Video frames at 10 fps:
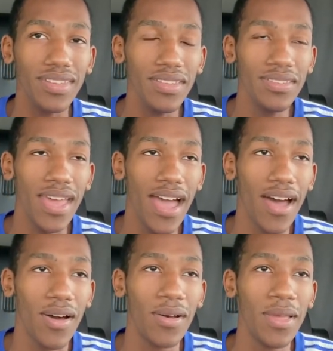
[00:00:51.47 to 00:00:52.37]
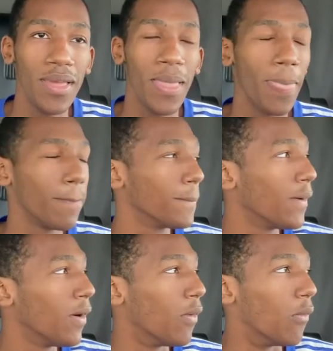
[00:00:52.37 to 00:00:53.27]
Now,
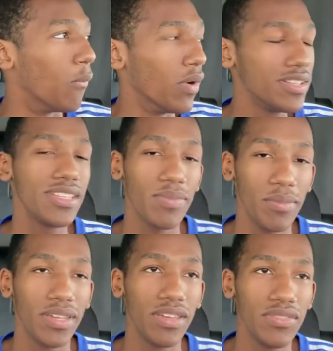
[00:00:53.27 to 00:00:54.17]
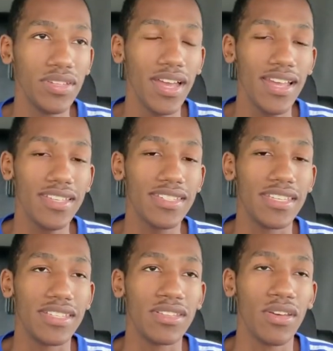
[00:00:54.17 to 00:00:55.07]
one tip I'm gonna give you guys
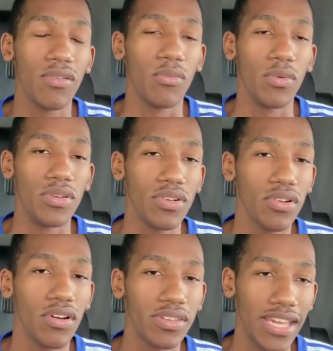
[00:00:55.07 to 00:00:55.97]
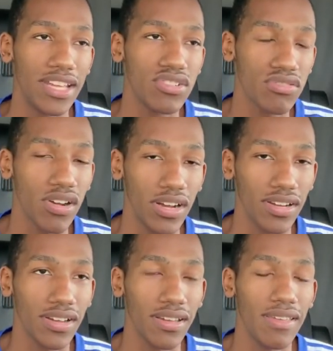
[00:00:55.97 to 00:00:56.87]
is when you're on that
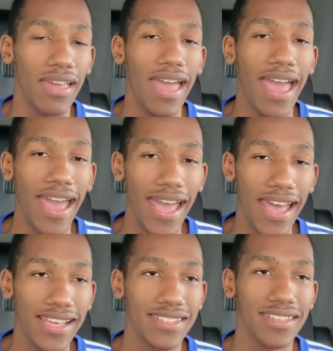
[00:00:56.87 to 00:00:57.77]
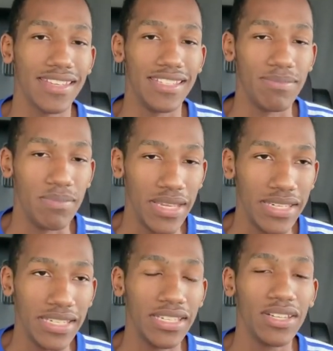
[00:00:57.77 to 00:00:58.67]
truck, ask as
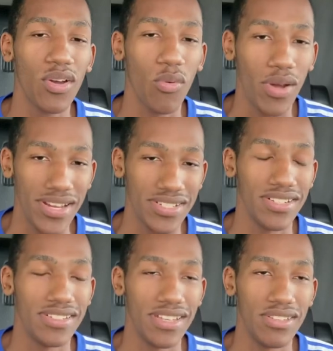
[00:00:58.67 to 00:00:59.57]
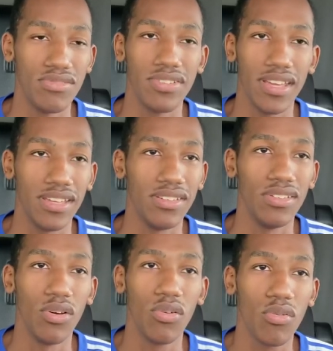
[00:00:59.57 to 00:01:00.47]
many questions as you can.
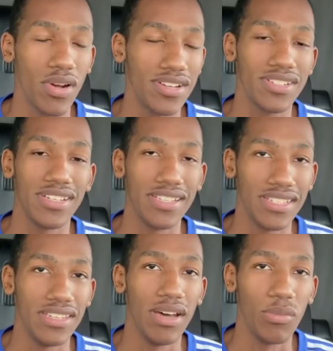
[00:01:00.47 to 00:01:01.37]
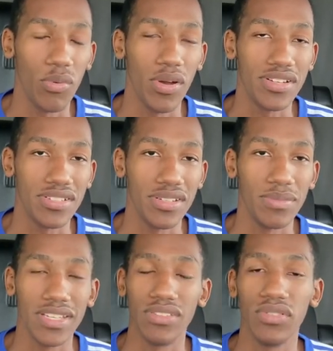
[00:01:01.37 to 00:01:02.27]
No question is a dumb question,
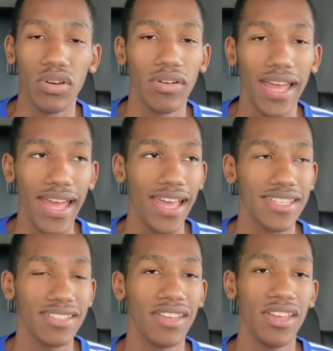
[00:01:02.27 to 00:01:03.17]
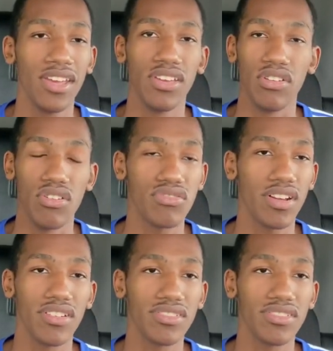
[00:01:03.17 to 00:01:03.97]
because if you don't ask, your trainer's